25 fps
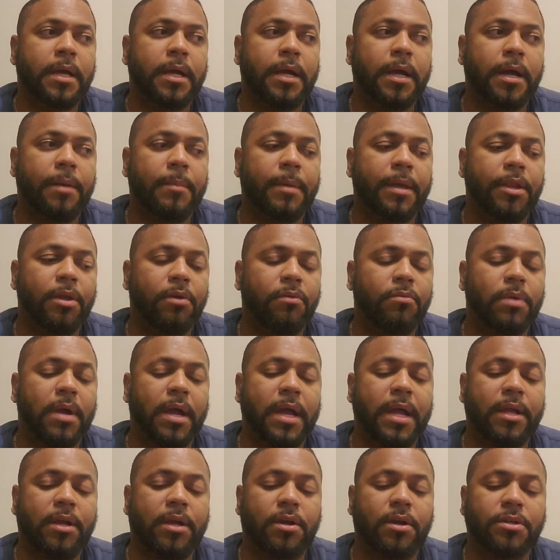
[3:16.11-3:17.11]
I know
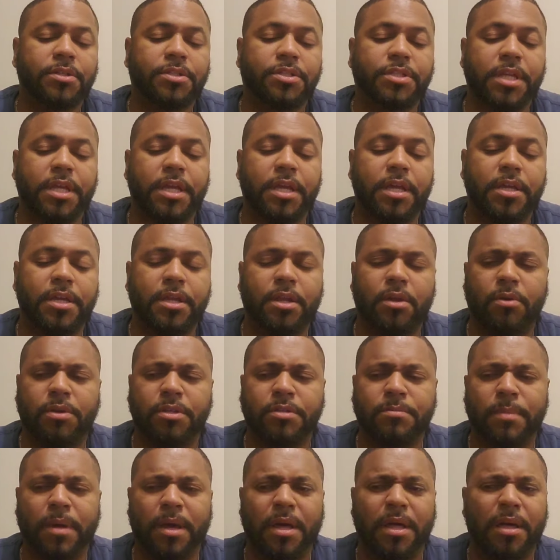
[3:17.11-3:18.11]
Ryan Garcia, you know,
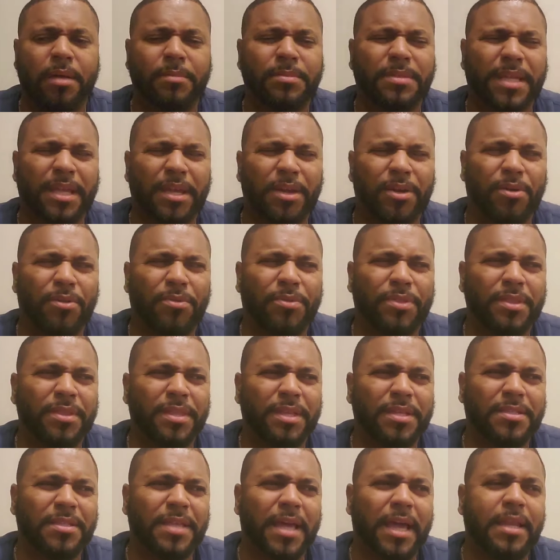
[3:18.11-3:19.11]
his mom's health and
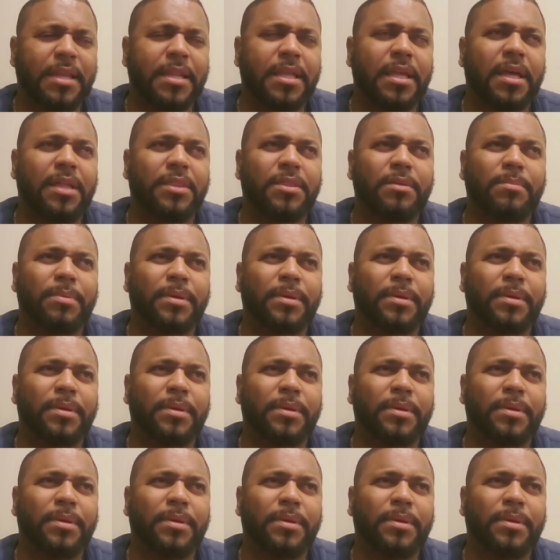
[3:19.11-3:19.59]
this, that, and the other.